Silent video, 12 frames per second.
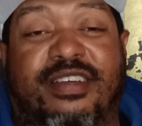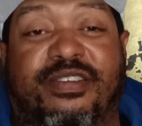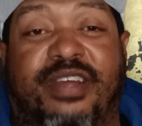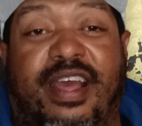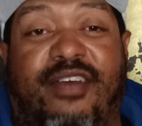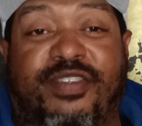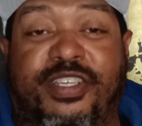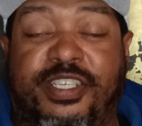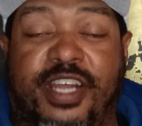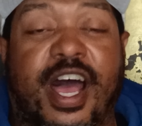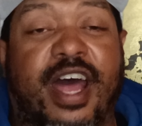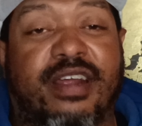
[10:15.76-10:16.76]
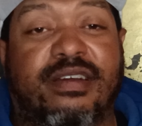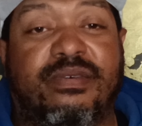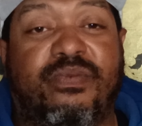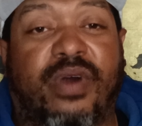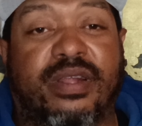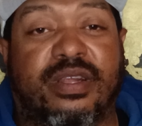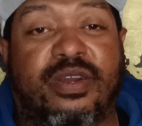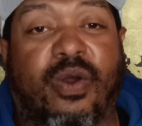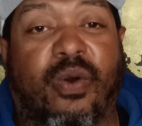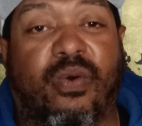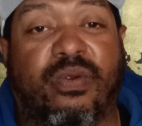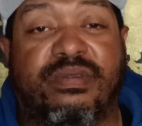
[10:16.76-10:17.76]
We have Gianna won the
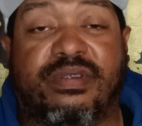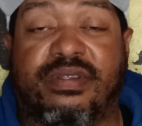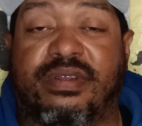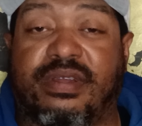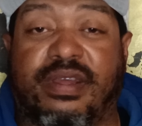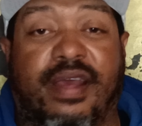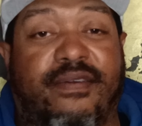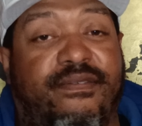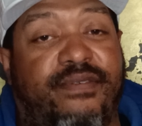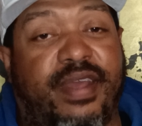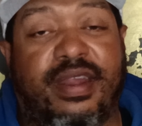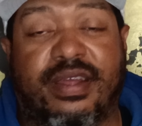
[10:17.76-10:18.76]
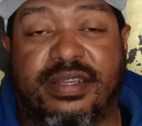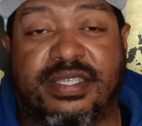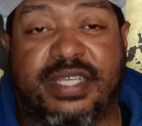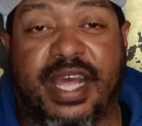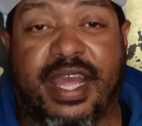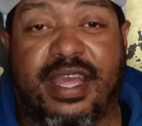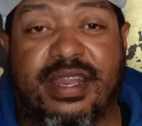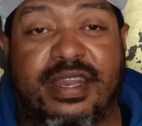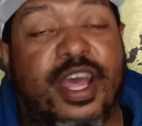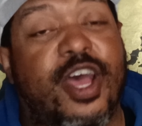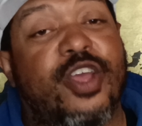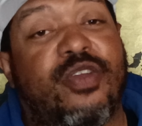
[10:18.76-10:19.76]
gold. You have Veda in second.
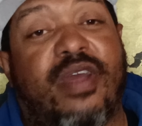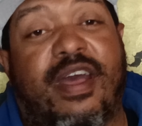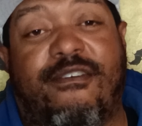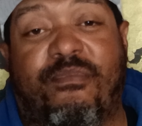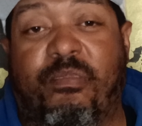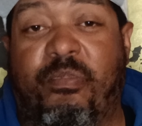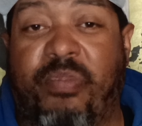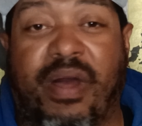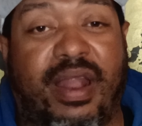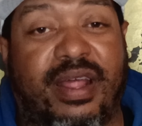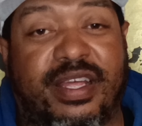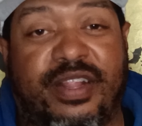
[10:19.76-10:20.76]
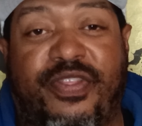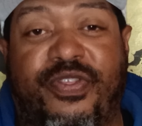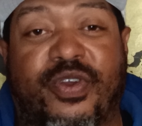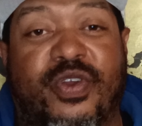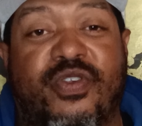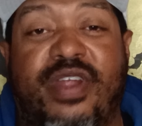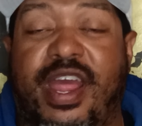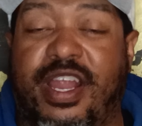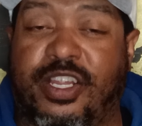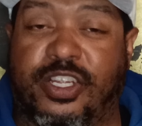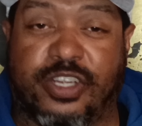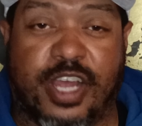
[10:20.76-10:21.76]
You have Bella in third
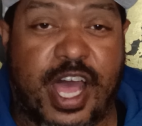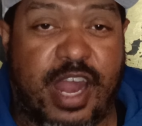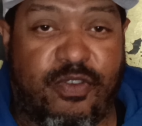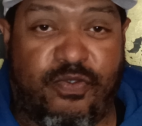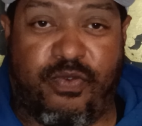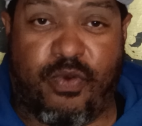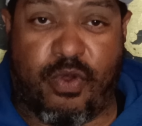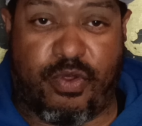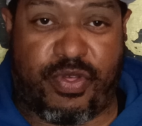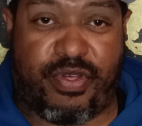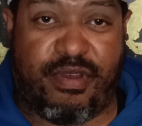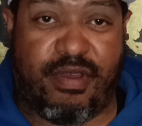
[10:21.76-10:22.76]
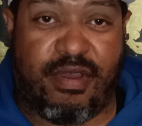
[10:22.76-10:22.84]
and John in fourth.